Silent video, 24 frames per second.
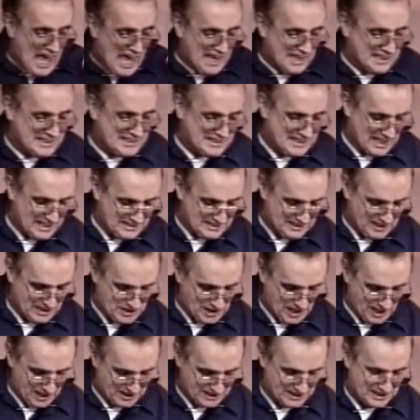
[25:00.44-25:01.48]
And it says in
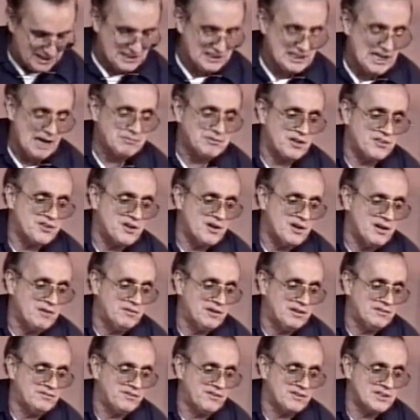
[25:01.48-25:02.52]
Genesis chapter
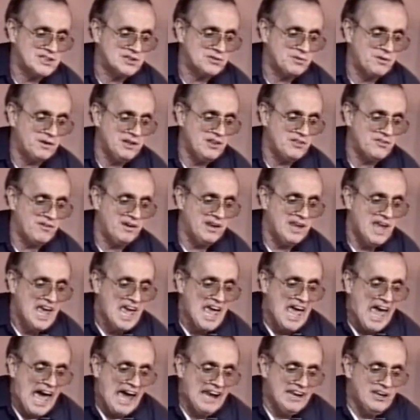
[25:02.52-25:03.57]
31, verse 23,
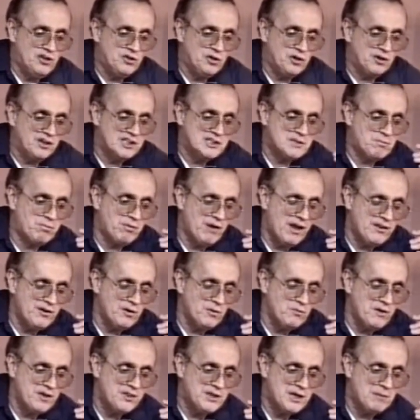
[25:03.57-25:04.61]
and he took his
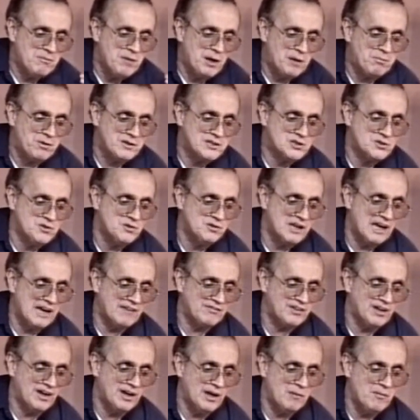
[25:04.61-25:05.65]
brethren with him and pursued
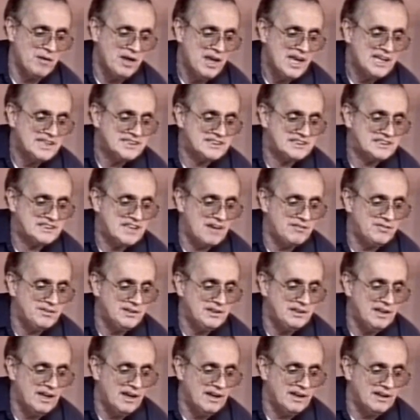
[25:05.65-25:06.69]
after him
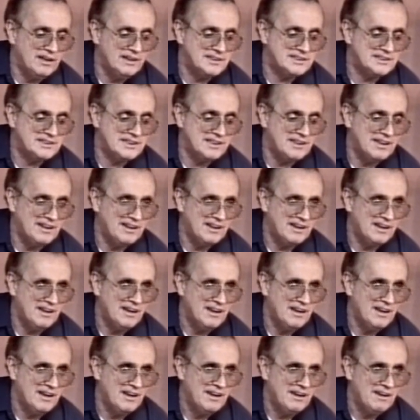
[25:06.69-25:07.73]
7 days.
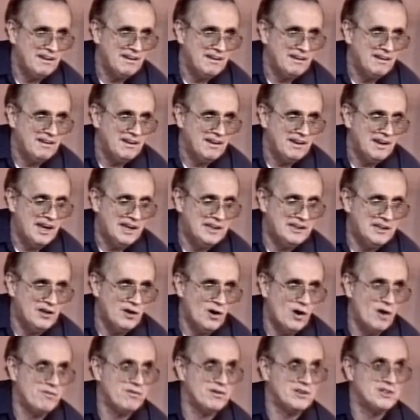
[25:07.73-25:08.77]
And they
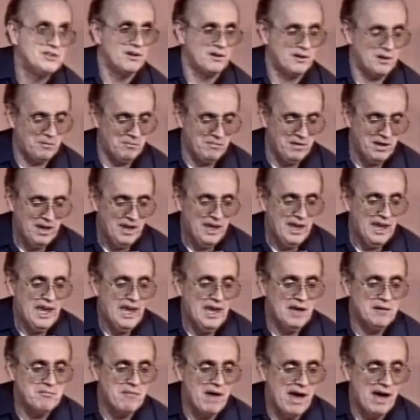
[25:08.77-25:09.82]
overtook him
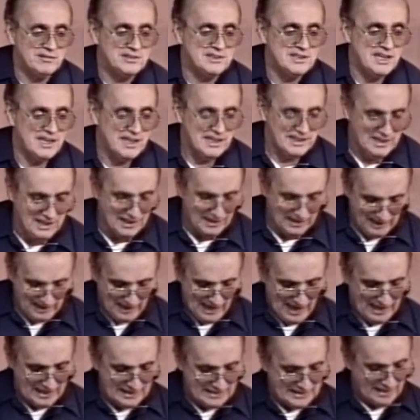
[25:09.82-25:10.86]
in Mount Gilead
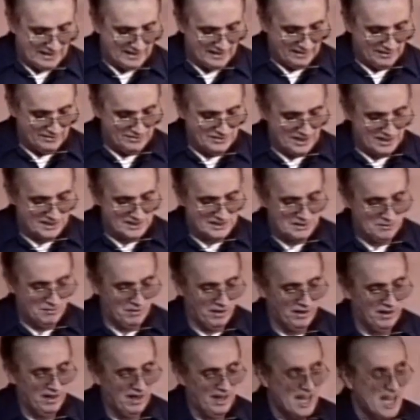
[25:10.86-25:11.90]
at the hill of
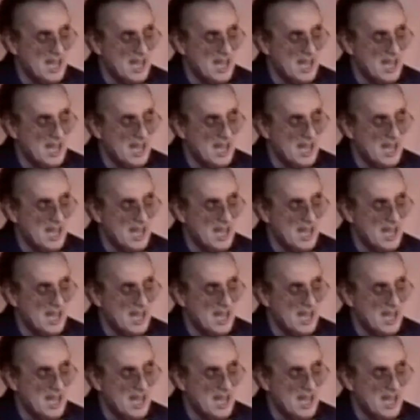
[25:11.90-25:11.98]
testimony.